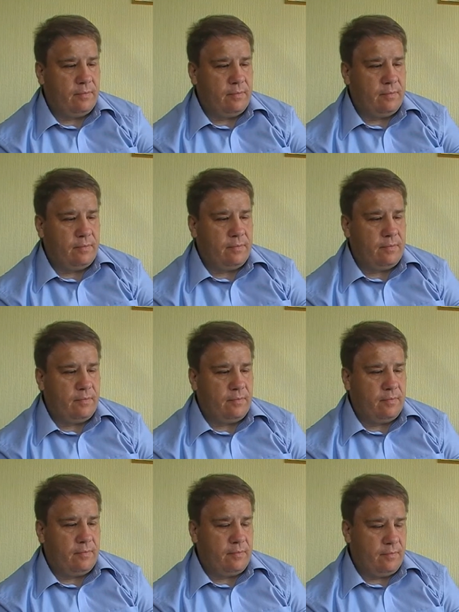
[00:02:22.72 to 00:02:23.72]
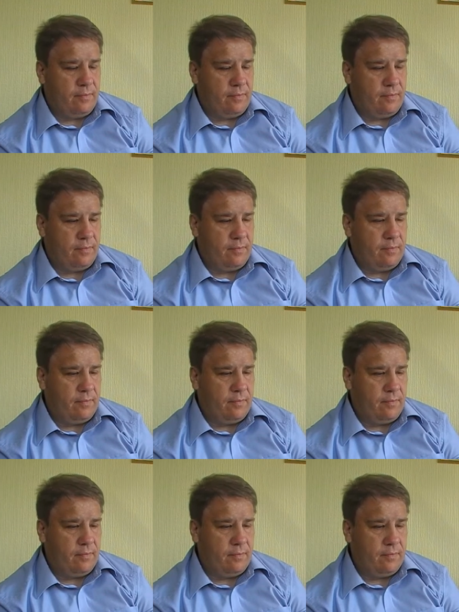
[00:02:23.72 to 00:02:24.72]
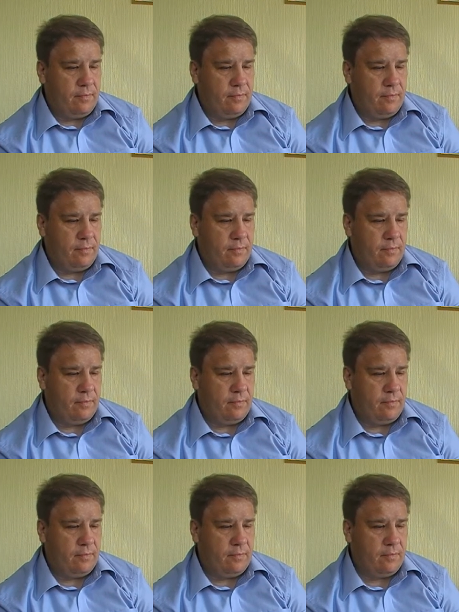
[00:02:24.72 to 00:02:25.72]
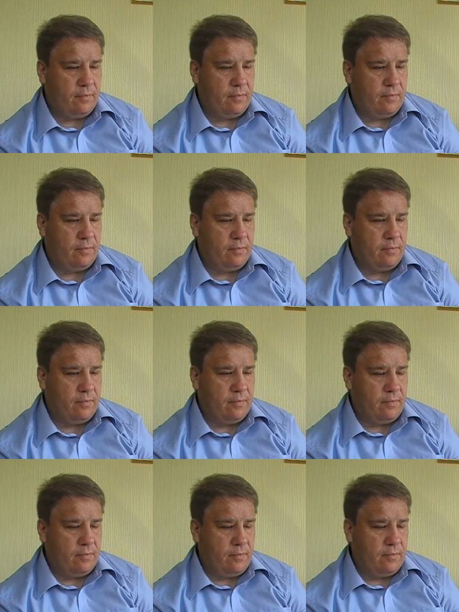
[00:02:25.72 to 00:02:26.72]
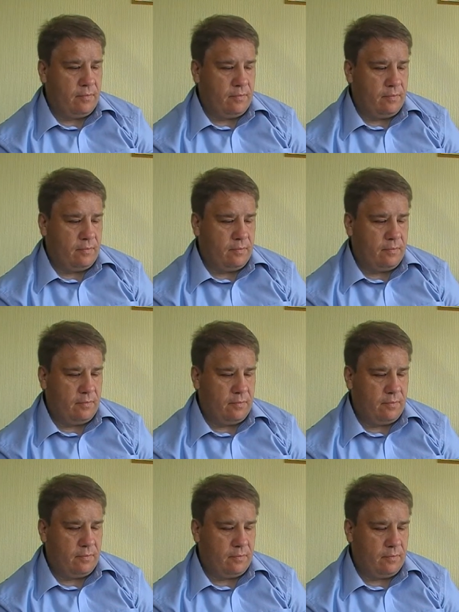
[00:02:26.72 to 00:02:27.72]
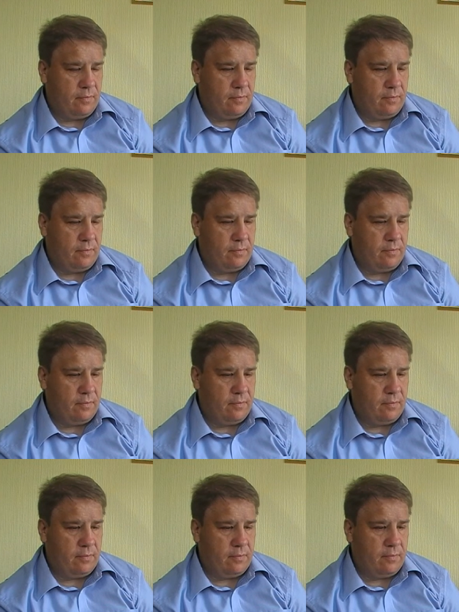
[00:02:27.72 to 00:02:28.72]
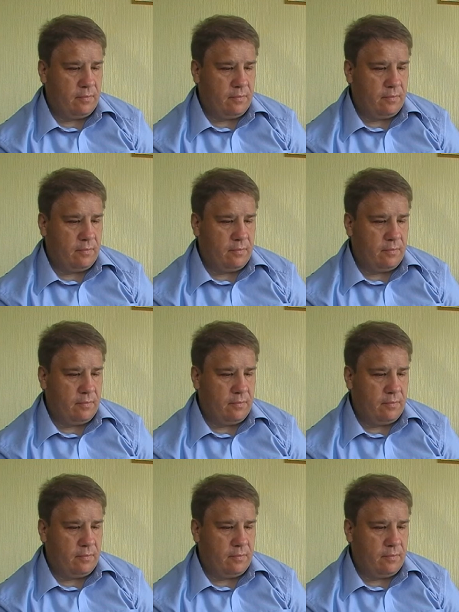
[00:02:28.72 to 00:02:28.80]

[no speech]